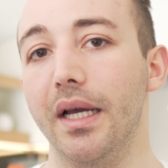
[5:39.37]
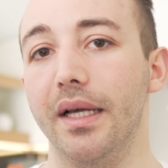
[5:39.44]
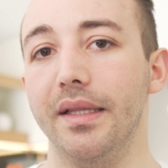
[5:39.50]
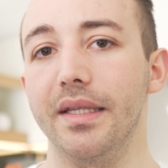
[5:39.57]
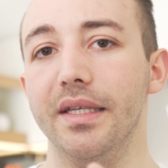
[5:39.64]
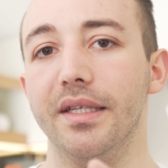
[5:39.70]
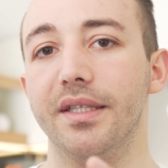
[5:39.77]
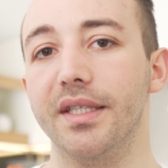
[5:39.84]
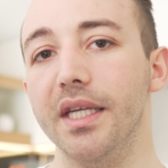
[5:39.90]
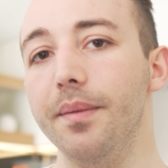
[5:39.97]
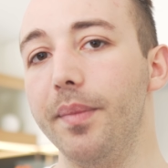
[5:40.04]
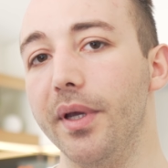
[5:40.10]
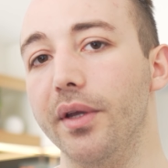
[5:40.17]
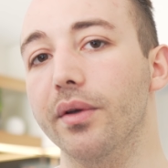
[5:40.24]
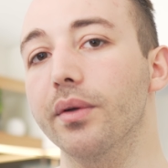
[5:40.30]
The
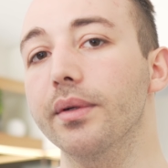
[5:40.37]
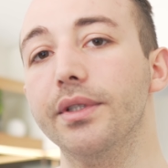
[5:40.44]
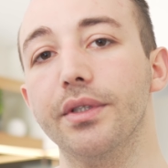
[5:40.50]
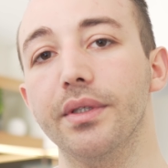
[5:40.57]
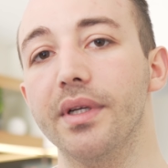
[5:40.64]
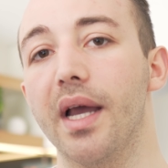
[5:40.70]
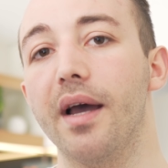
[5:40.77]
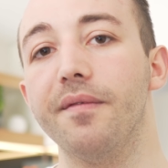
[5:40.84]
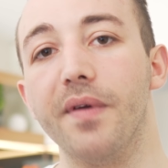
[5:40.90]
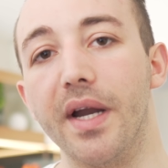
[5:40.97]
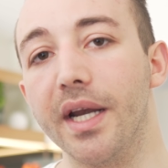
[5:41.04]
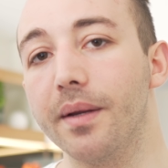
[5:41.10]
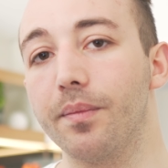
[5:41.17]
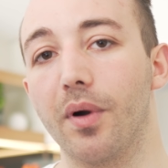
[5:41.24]
CPU shouldn't have any